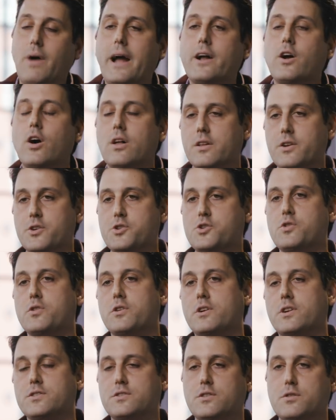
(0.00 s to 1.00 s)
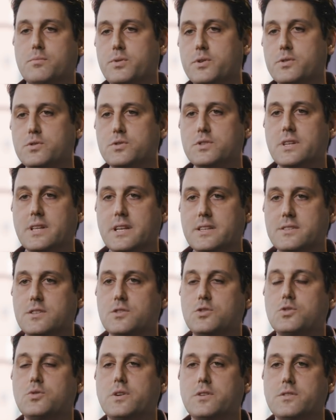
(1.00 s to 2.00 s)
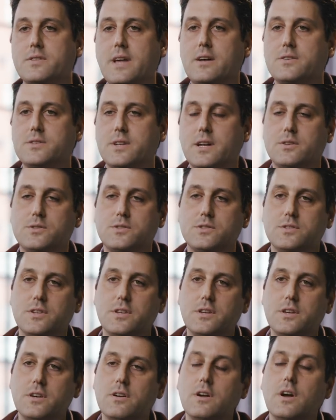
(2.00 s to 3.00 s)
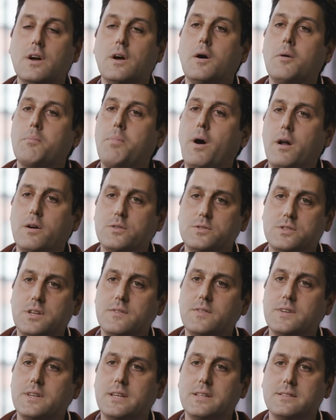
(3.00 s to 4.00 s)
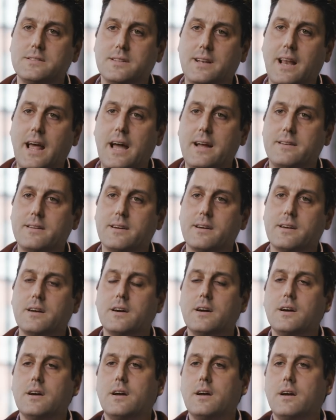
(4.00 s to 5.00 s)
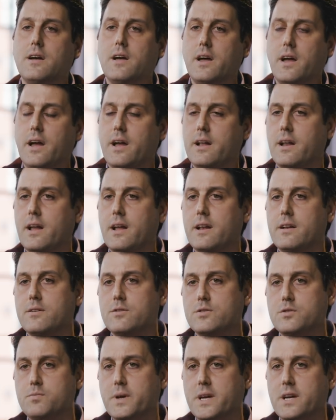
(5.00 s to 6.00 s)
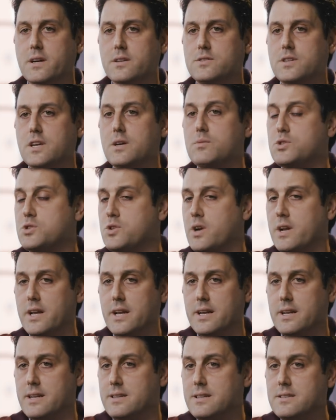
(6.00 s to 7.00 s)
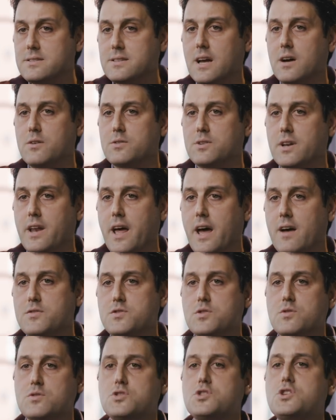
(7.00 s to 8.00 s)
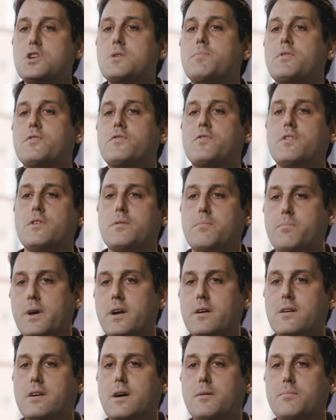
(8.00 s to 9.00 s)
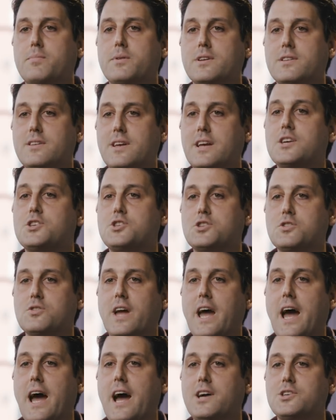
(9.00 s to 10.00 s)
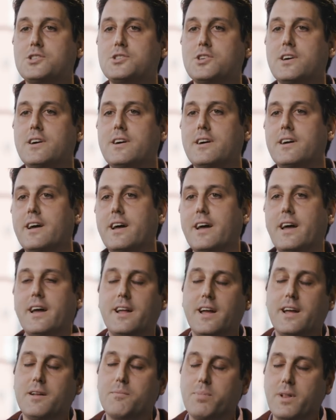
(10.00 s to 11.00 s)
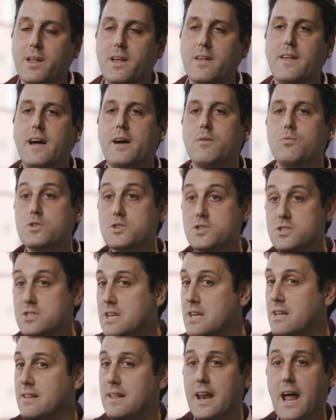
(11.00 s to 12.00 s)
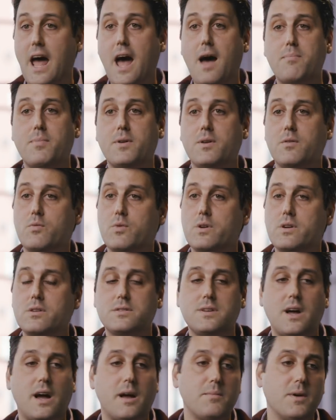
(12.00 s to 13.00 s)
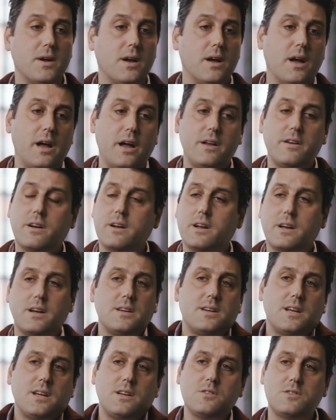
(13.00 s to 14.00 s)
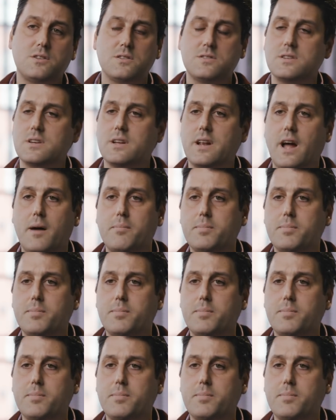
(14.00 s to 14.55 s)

I call it a junior because they're producing less than 200,000 ounces a year. Bought out Stephen Dean's Atlantic, and it's because he was trading at a discount to NAV, so it's cheaper for the bigger company to issue cash and play that. We're seeing that happen in real time, and you're going to continue to see it